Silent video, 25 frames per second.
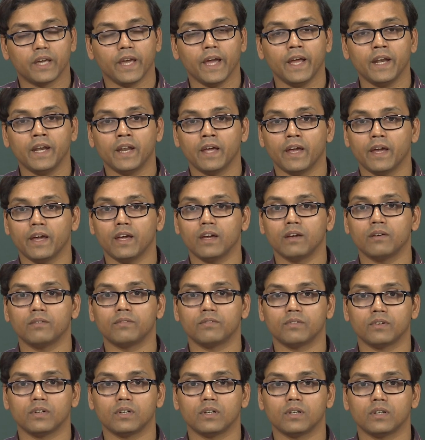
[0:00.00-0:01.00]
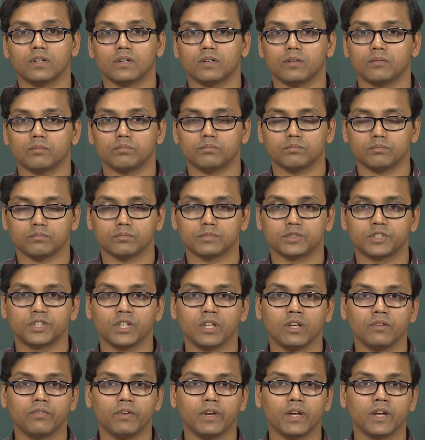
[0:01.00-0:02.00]
can have uh,
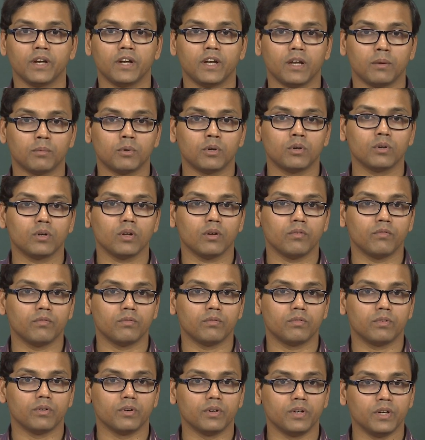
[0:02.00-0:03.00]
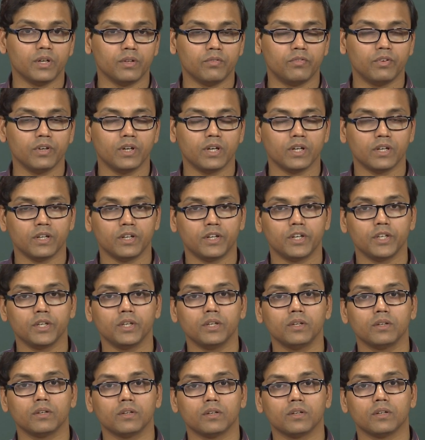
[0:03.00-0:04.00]
significant amount of
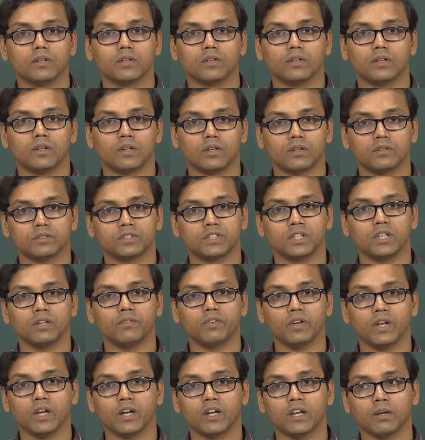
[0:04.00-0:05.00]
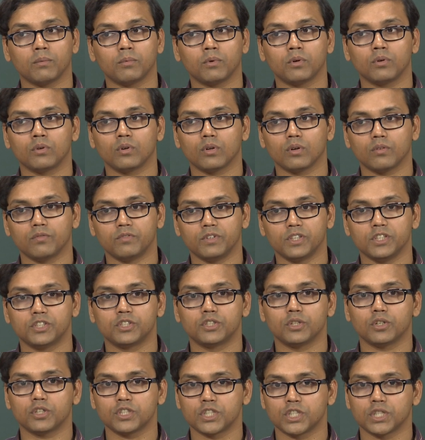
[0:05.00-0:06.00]
difficulty or significant amount of
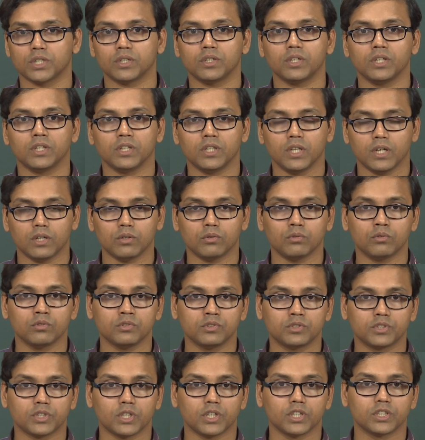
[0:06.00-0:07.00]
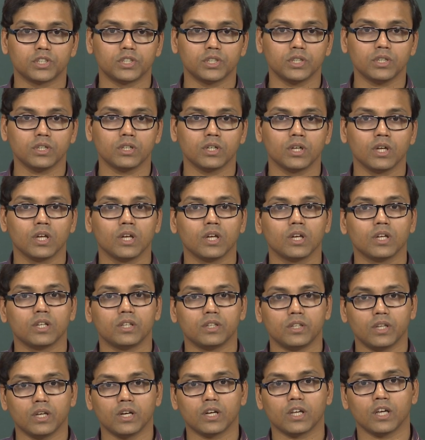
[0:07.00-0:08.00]
distortion in their own structure,
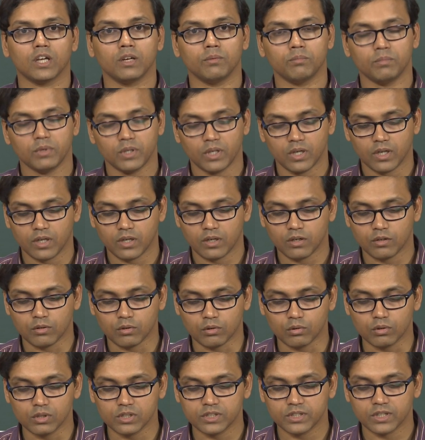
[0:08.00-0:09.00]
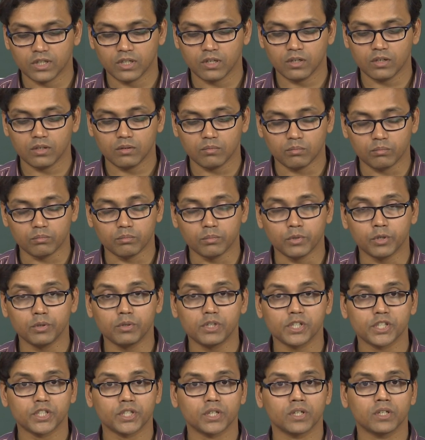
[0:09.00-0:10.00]
there can be a wholesale
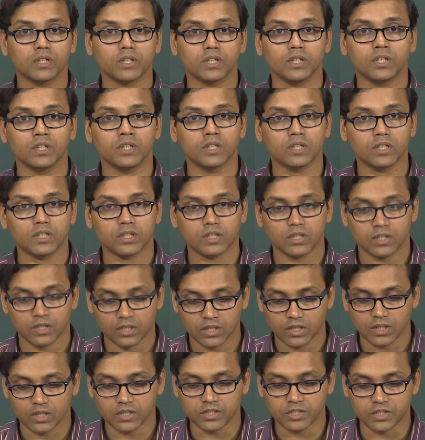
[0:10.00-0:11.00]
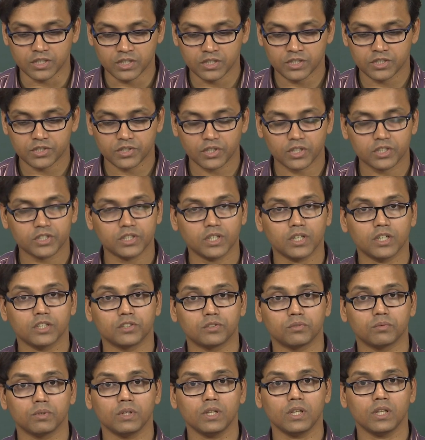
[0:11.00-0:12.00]
mutation in the gene structure
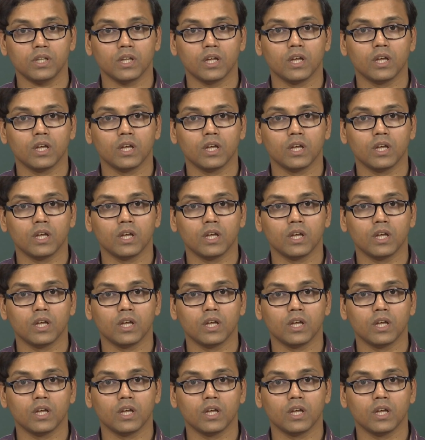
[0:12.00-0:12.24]
as well,